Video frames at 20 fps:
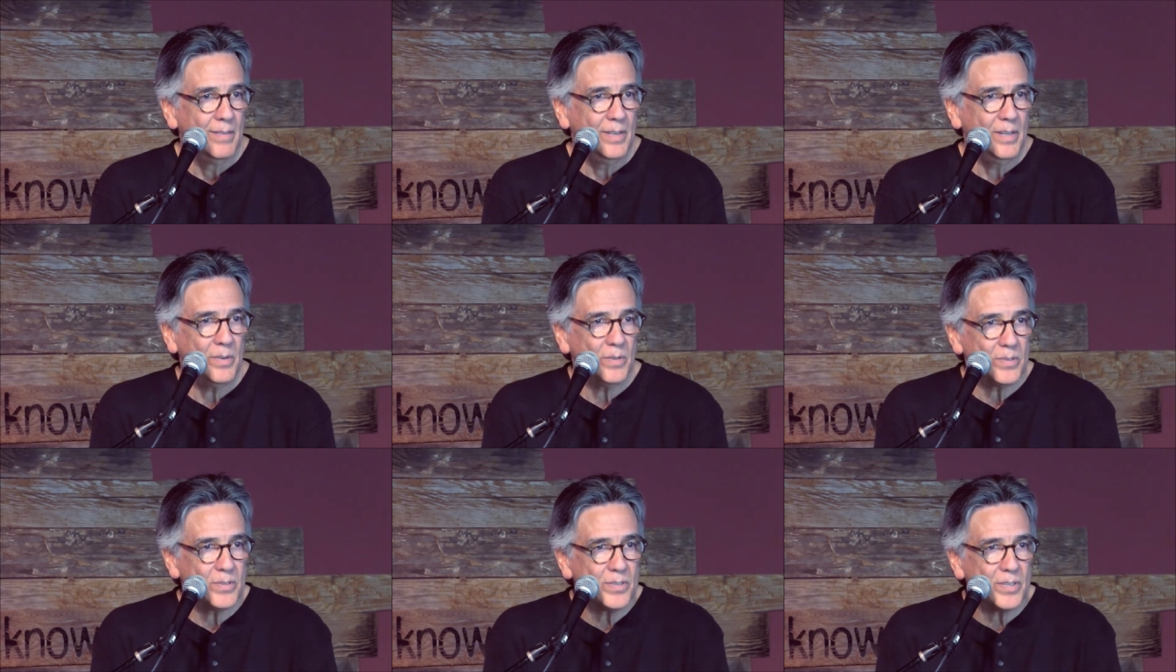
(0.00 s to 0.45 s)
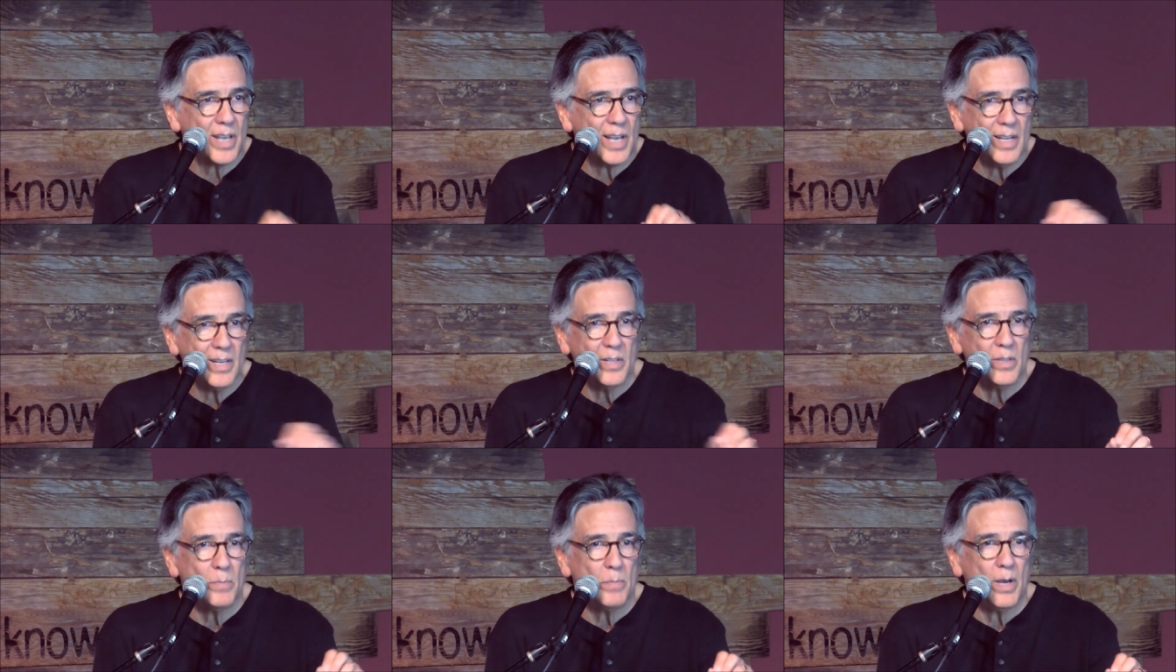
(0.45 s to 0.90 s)
We don't
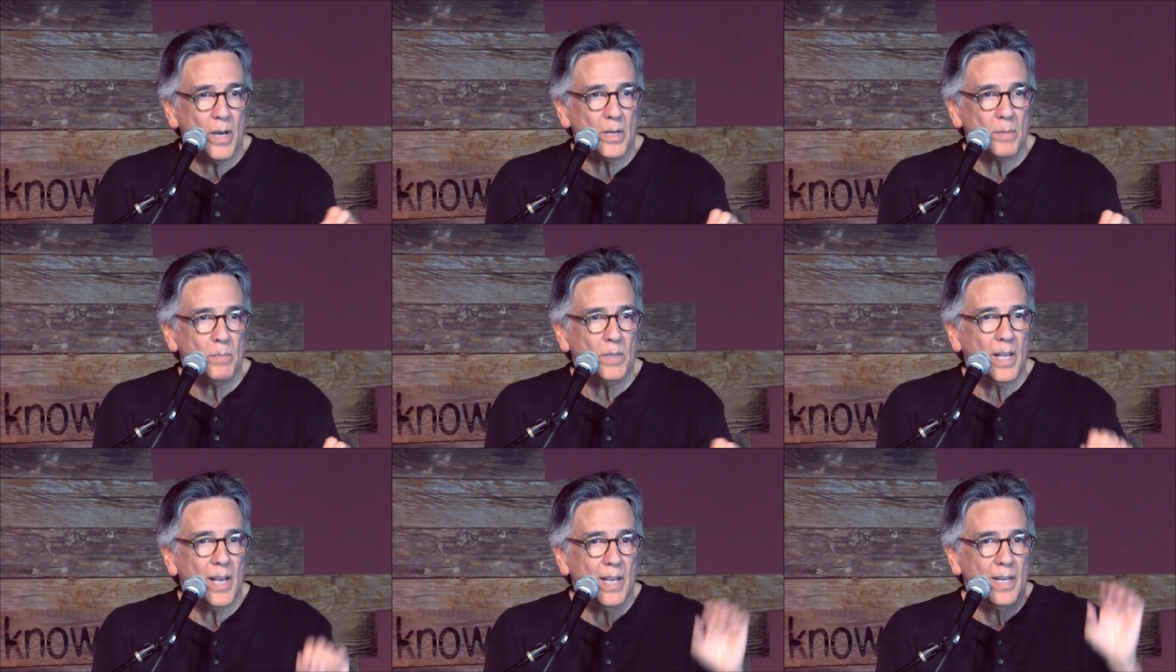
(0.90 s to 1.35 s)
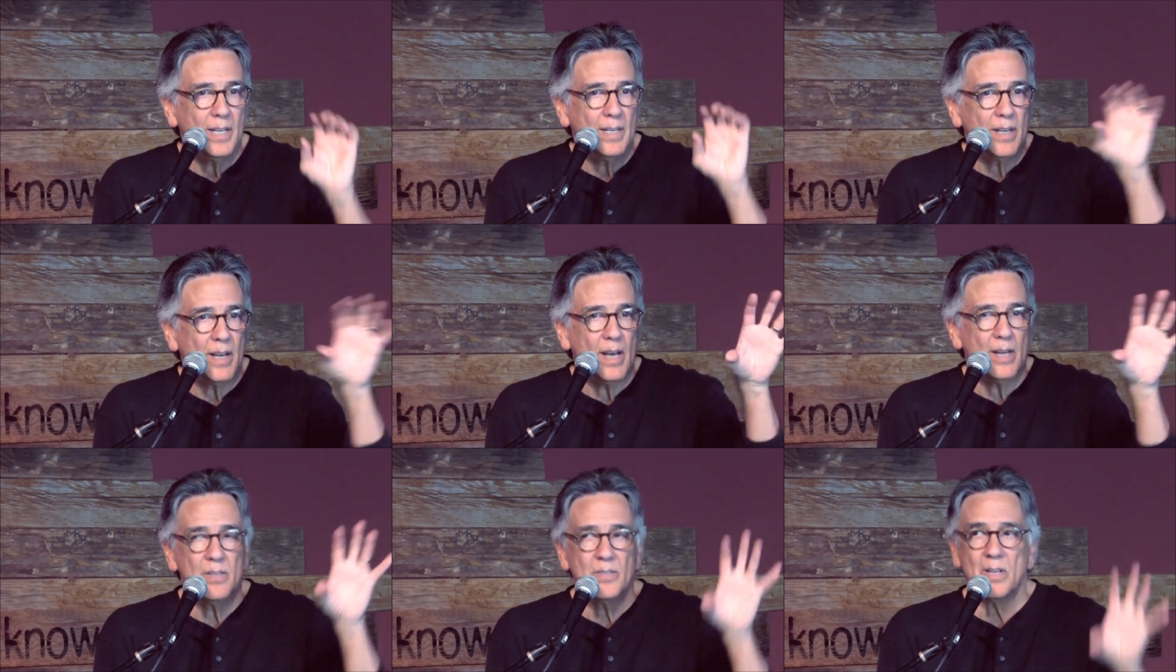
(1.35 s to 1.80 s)
sign on the bottom line,
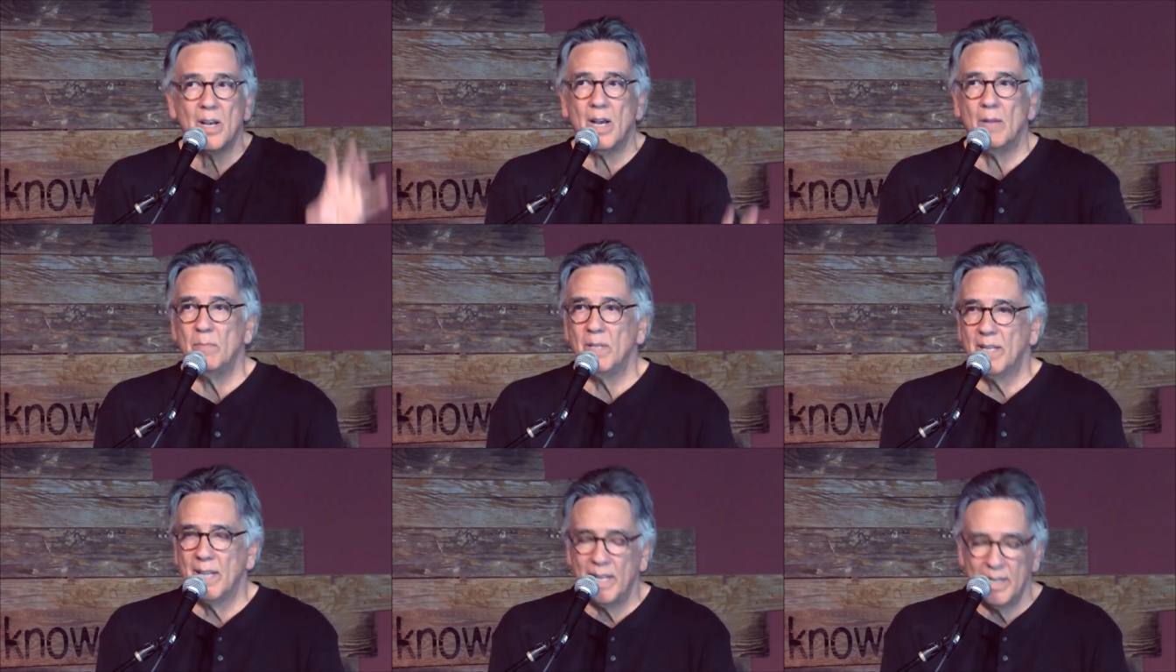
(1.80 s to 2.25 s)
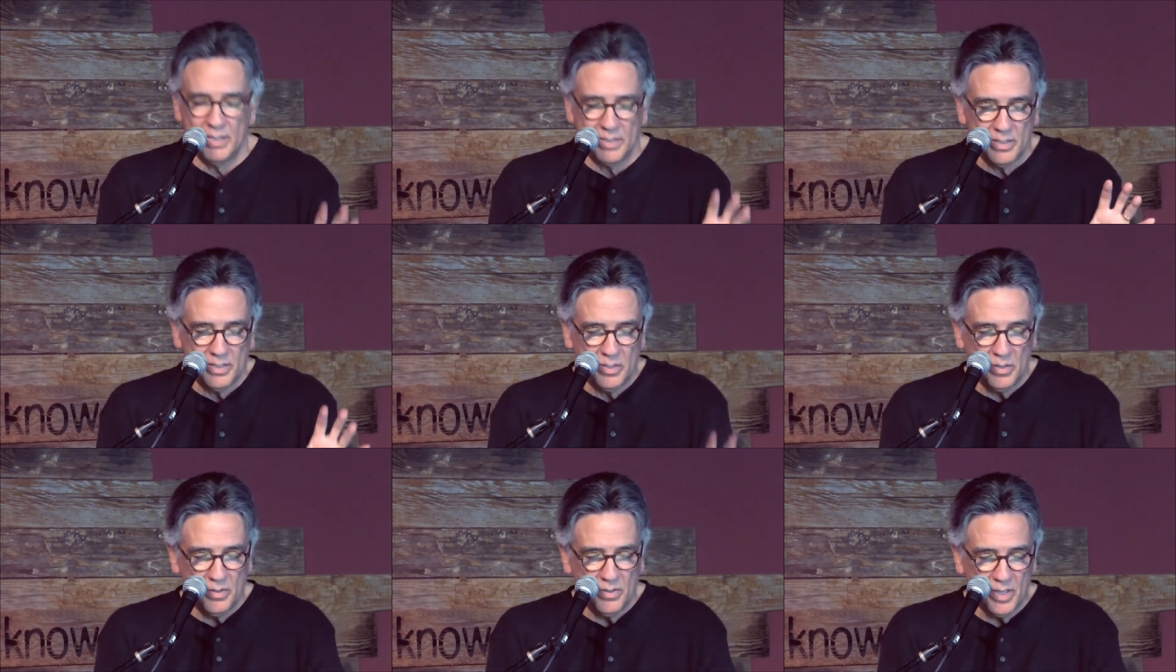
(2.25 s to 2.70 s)
and God is
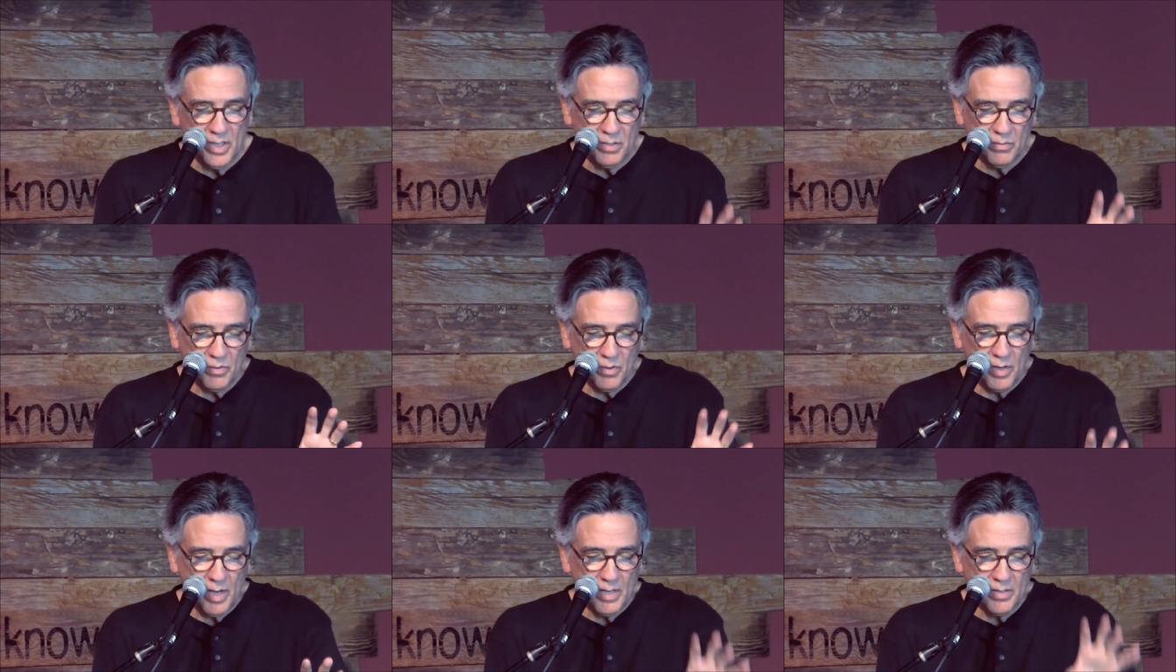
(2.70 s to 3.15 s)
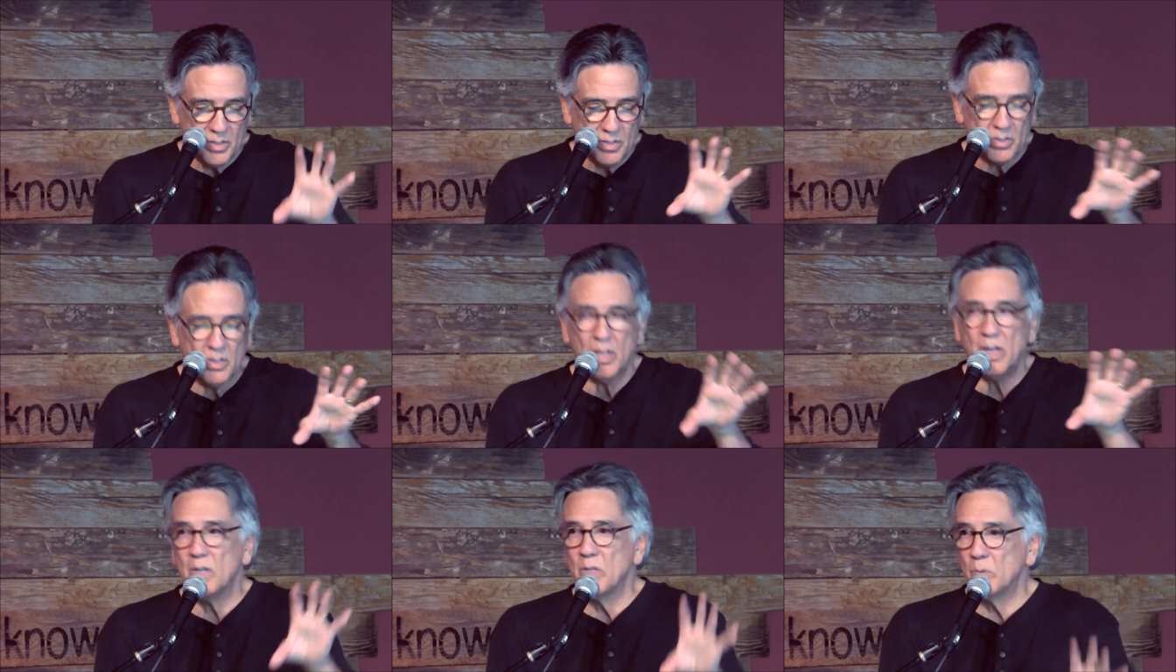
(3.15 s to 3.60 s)
obligated to do things for us
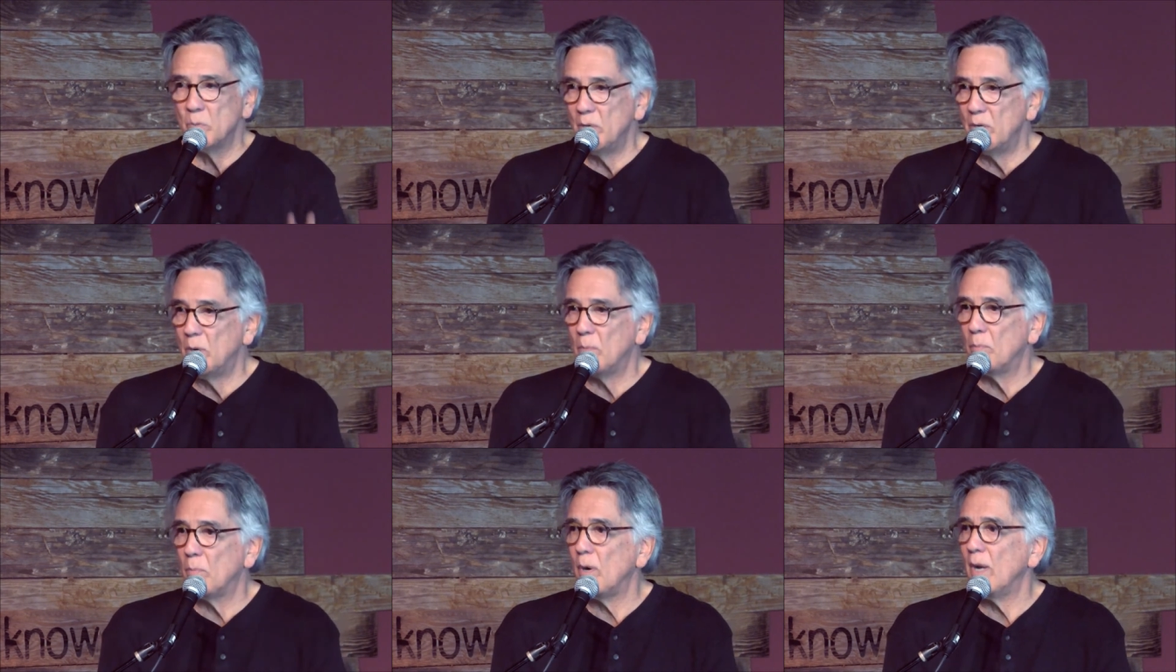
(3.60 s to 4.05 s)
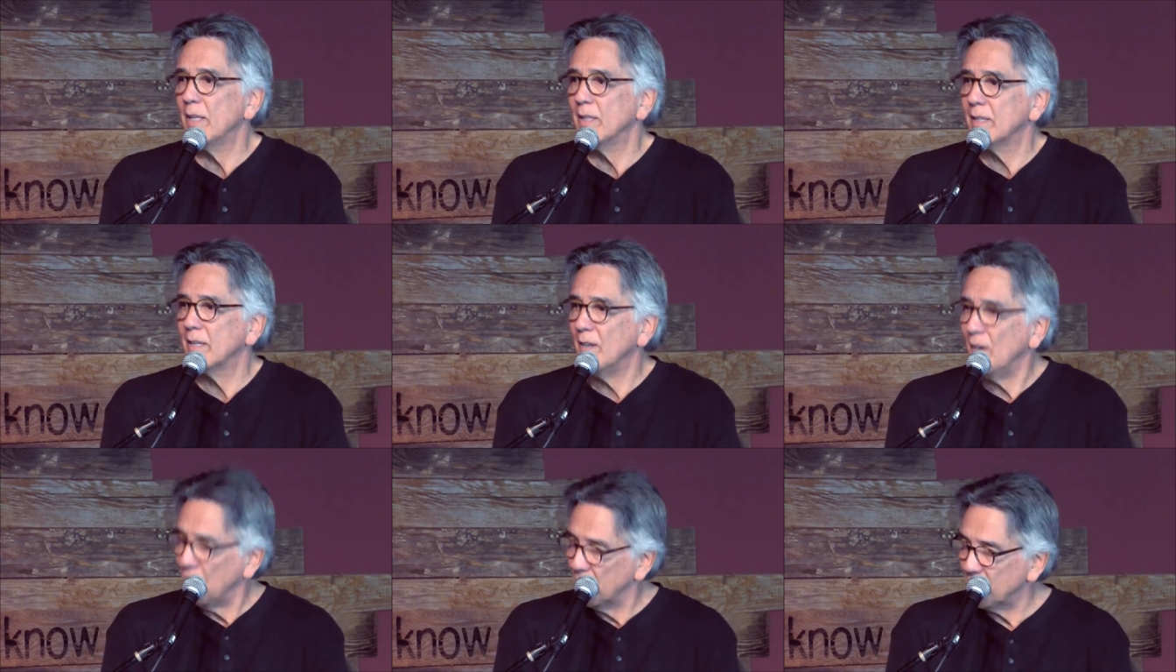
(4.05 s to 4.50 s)
as long as we don't
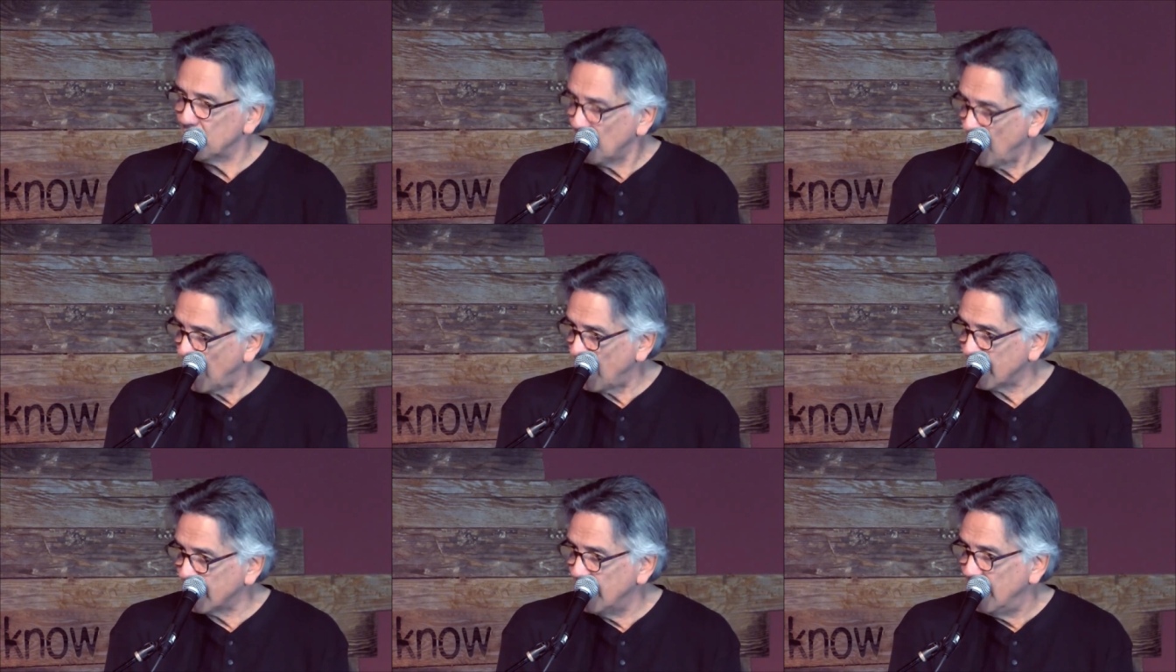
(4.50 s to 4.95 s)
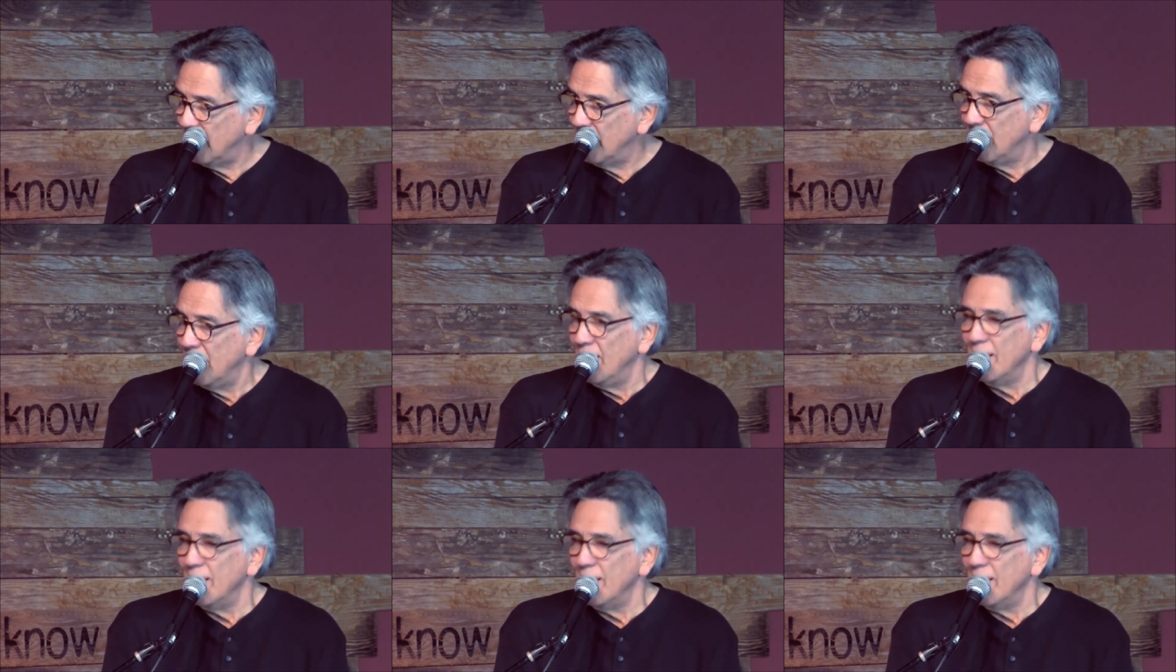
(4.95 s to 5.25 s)
break the contract.